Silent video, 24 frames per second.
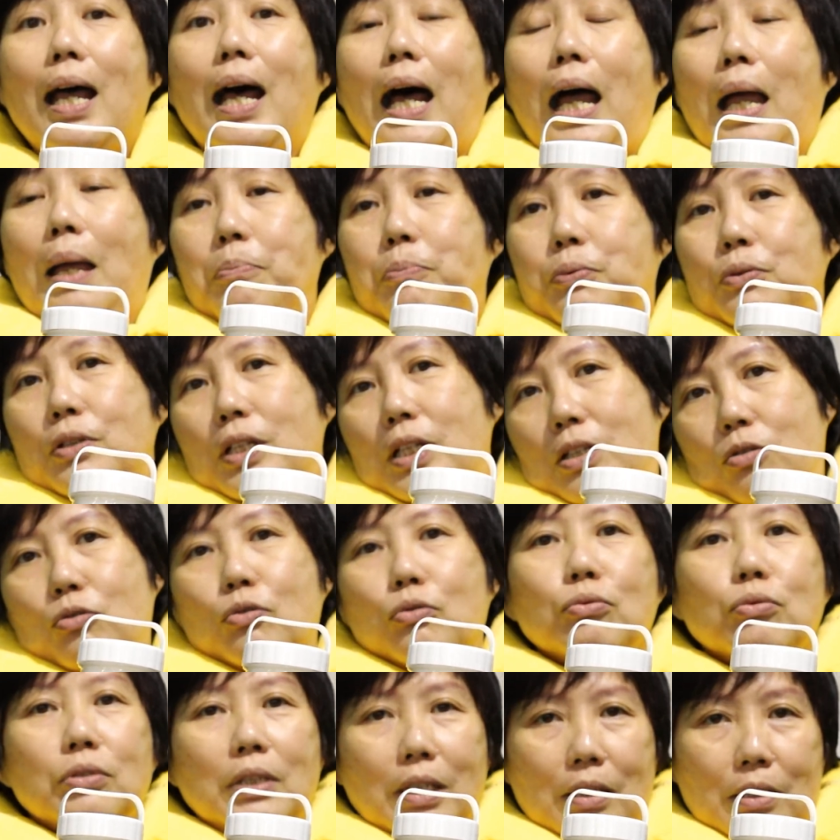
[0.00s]
I put
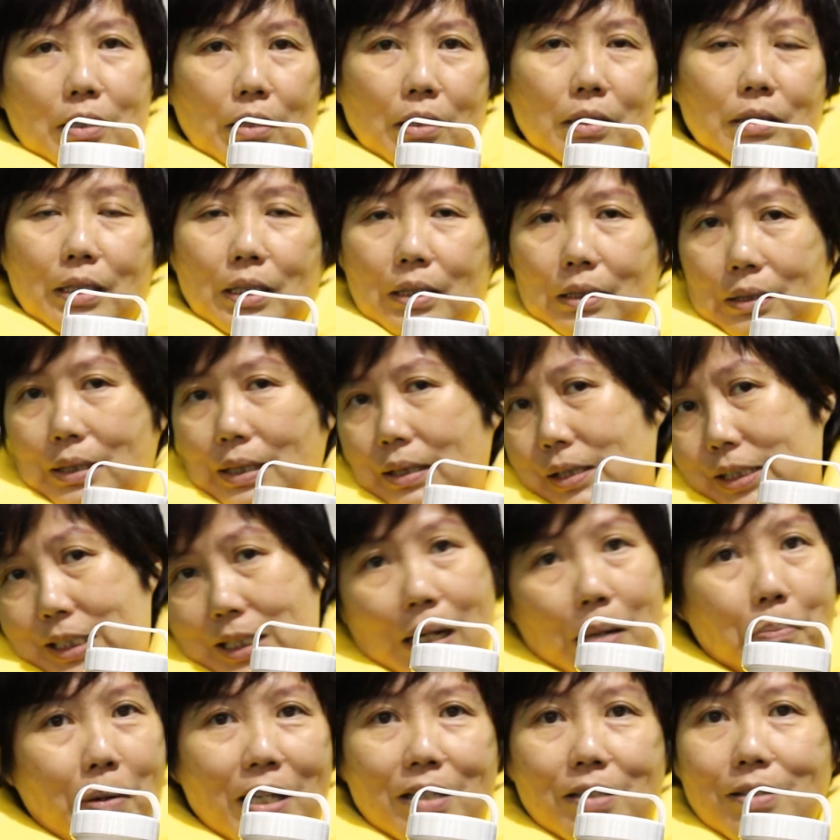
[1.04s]
into the
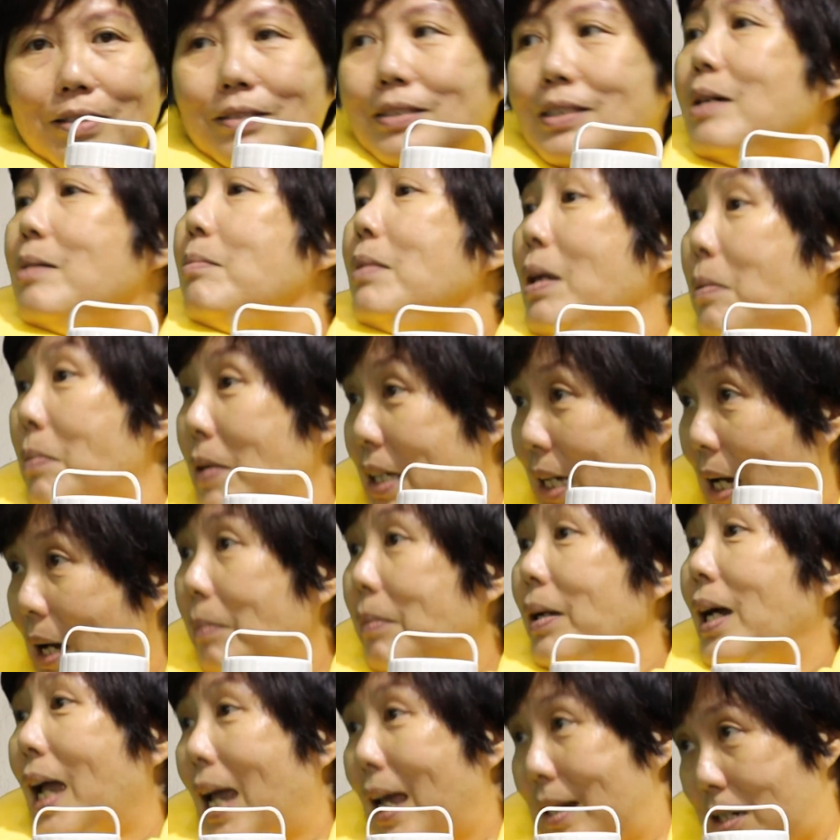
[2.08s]
sleeping system, it
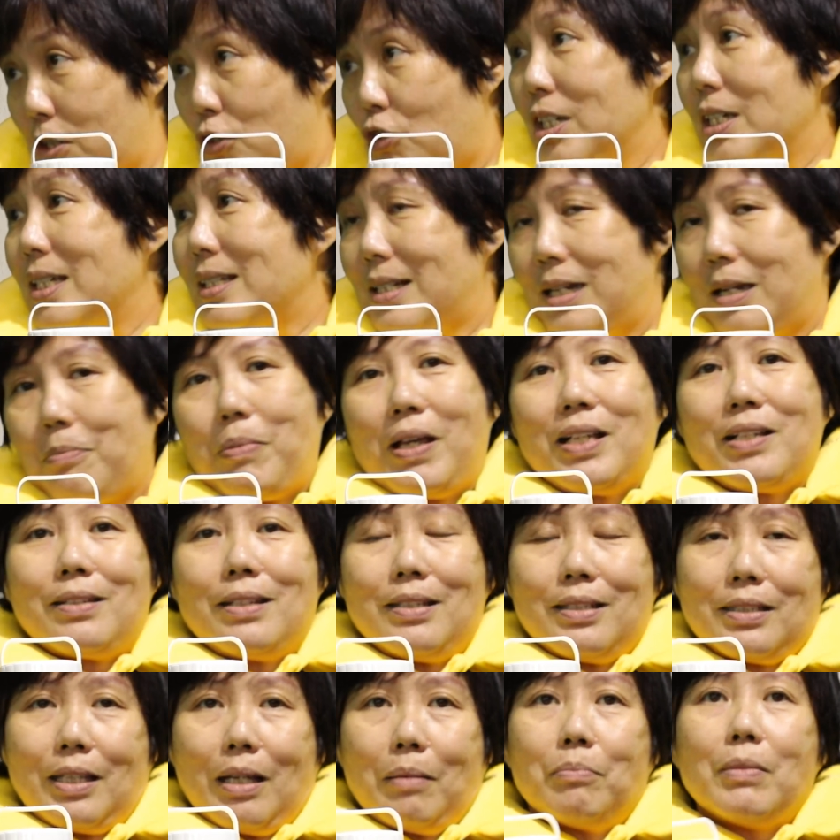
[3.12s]
becomes an energy sleeping
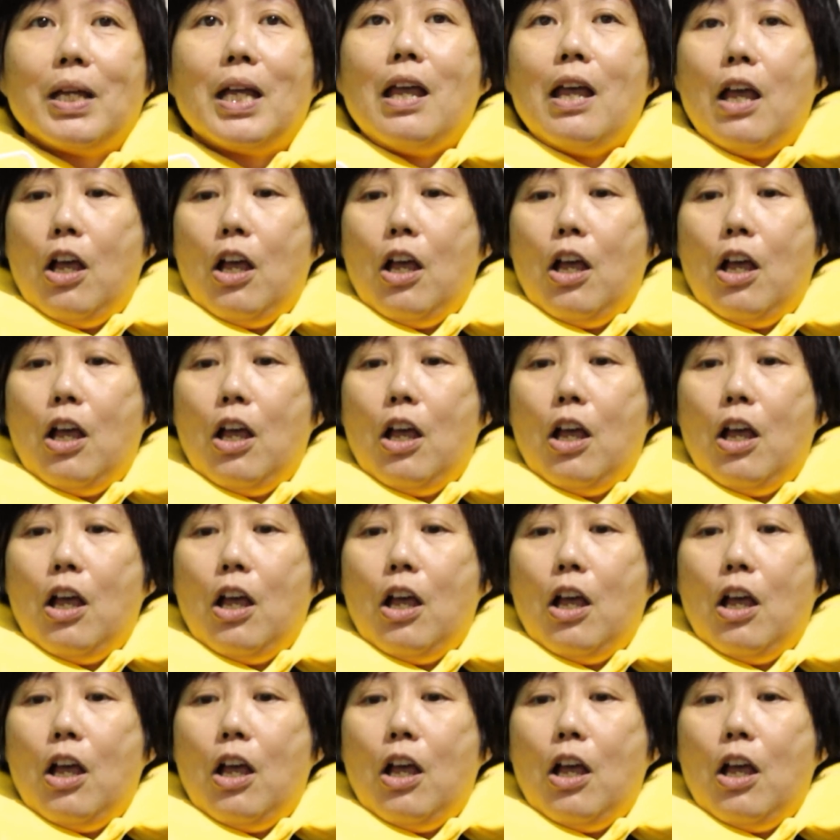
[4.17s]
system.